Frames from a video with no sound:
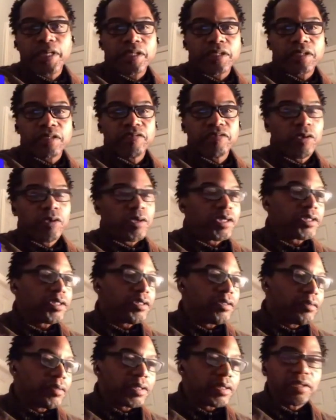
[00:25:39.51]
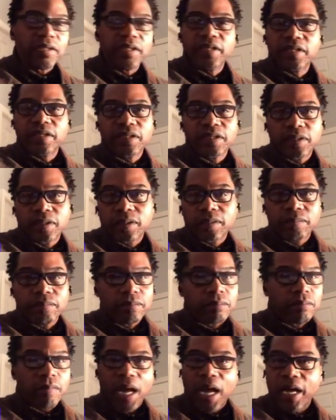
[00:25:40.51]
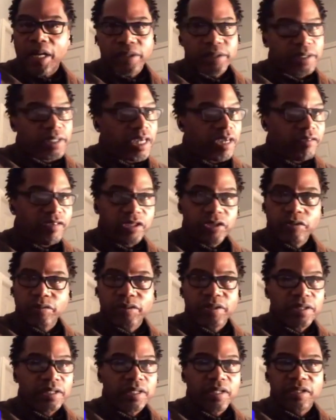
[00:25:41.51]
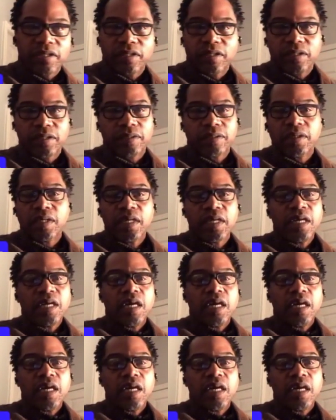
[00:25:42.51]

Of course, you can listen to Miles Davis. You can listen to